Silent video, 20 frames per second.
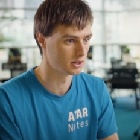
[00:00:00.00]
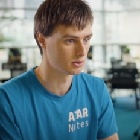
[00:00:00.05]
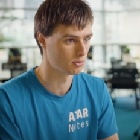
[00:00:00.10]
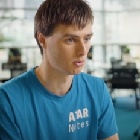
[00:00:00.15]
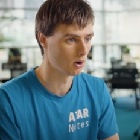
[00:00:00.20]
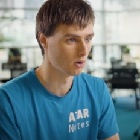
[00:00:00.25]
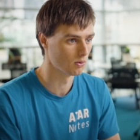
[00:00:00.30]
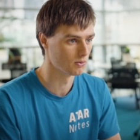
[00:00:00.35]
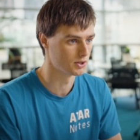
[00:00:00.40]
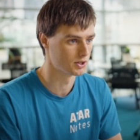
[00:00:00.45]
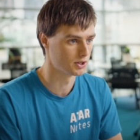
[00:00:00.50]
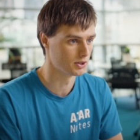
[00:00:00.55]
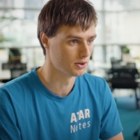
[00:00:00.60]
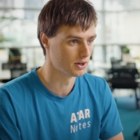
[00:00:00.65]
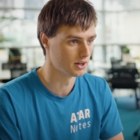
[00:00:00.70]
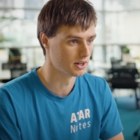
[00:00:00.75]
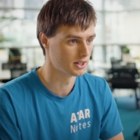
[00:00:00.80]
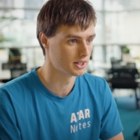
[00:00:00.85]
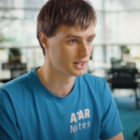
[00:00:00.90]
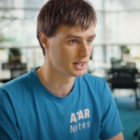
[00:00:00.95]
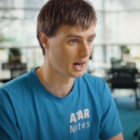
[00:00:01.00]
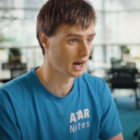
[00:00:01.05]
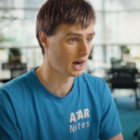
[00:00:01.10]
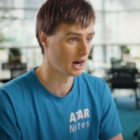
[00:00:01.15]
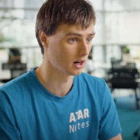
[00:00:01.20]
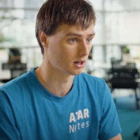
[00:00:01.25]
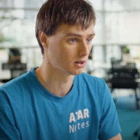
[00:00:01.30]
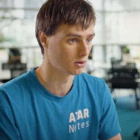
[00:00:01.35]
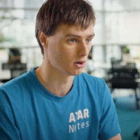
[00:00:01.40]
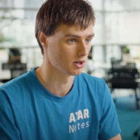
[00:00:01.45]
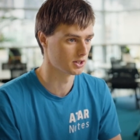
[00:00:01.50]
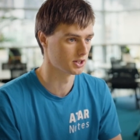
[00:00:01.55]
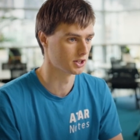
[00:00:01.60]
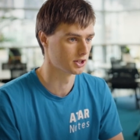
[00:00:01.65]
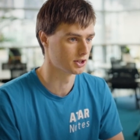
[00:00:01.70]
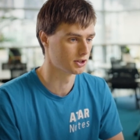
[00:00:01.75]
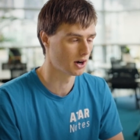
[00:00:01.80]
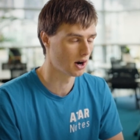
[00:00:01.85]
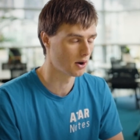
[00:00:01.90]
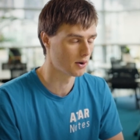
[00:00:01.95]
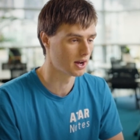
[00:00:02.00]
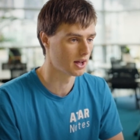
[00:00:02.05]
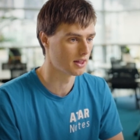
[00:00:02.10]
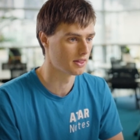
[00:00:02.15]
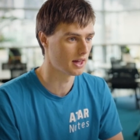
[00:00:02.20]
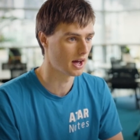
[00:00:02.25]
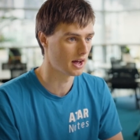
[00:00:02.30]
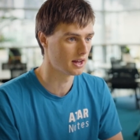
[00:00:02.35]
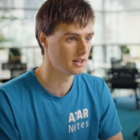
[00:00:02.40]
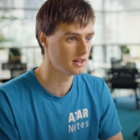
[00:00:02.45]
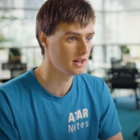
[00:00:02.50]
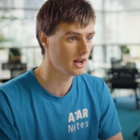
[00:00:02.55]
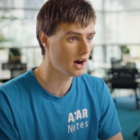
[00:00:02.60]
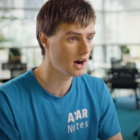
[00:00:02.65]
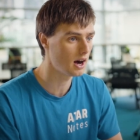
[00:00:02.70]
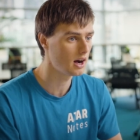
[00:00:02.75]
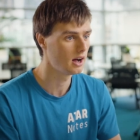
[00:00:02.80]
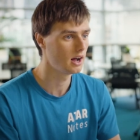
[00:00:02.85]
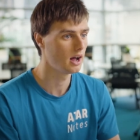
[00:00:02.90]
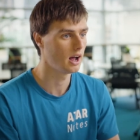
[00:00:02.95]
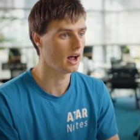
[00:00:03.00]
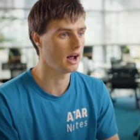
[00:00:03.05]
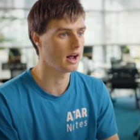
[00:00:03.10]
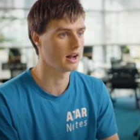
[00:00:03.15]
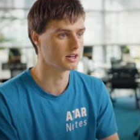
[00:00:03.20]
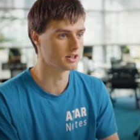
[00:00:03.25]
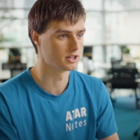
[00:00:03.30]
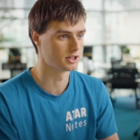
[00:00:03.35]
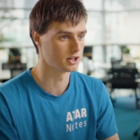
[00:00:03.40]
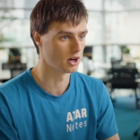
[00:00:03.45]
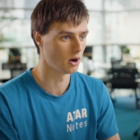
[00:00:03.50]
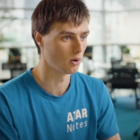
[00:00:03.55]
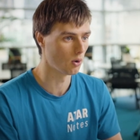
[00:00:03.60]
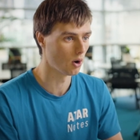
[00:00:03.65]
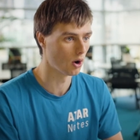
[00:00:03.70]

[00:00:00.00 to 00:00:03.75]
12 students uh, across Australia that year, and so